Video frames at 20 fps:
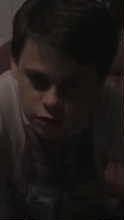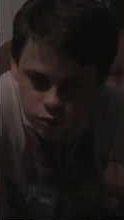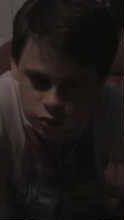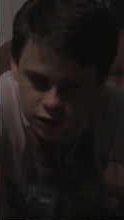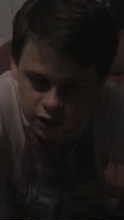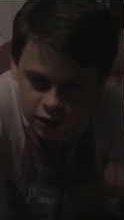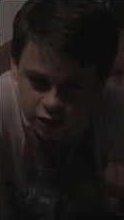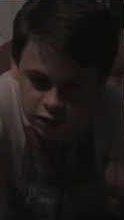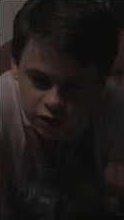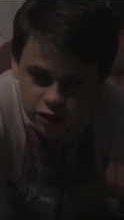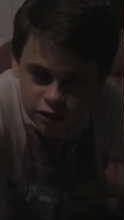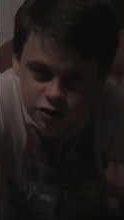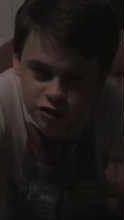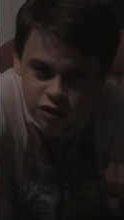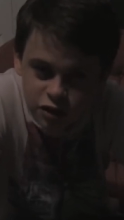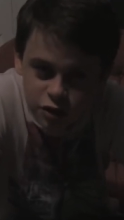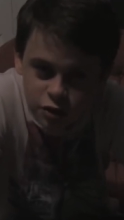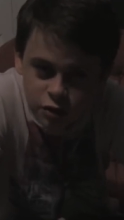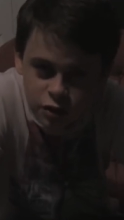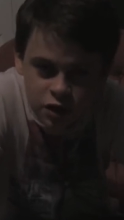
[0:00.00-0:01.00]
cool character
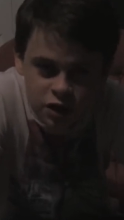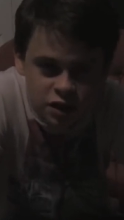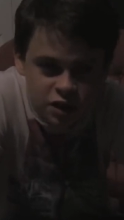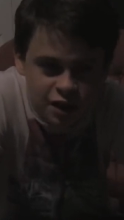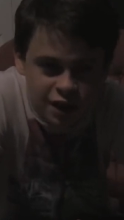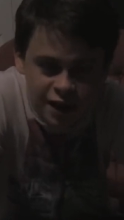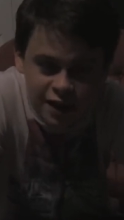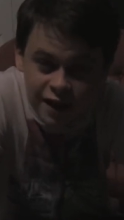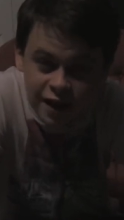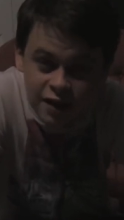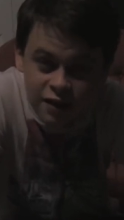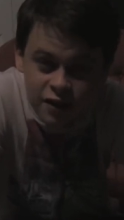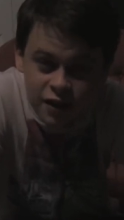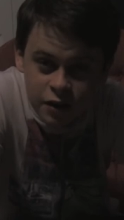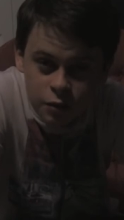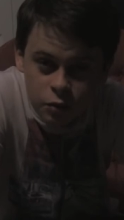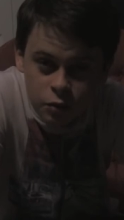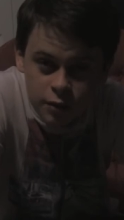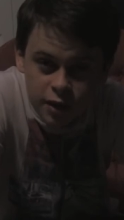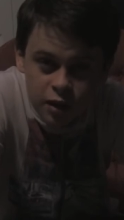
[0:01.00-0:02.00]
too, and
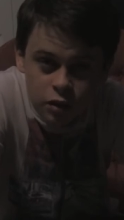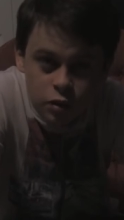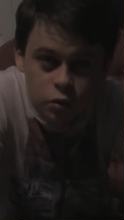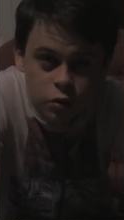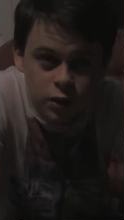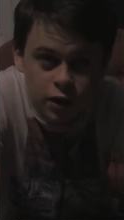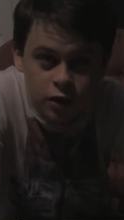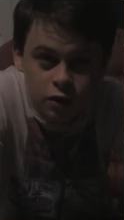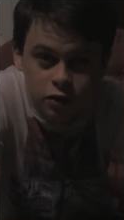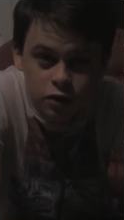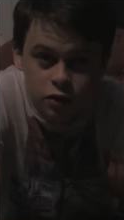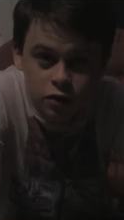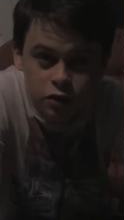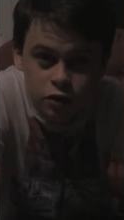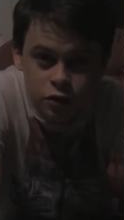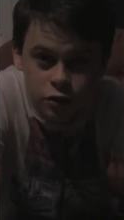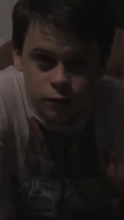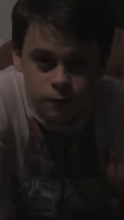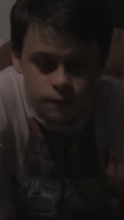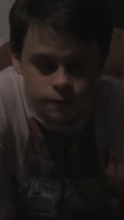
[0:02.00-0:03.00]
Elliot will be a cool character
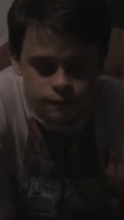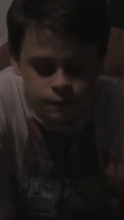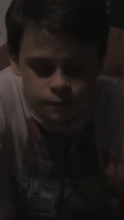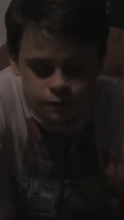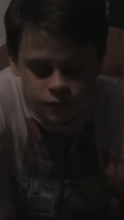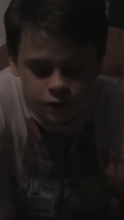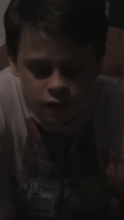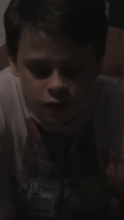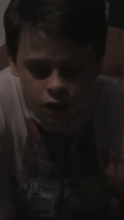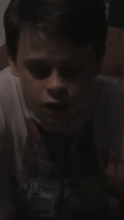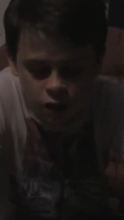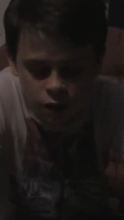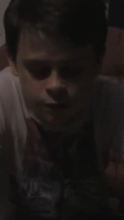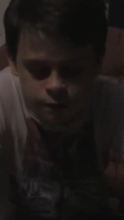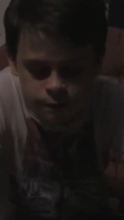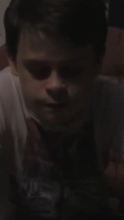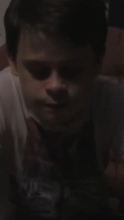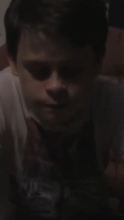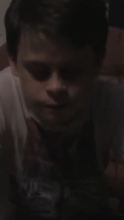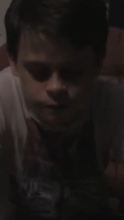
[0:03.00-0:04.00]
too.
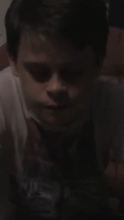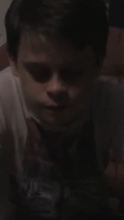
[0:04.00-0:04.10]
Um,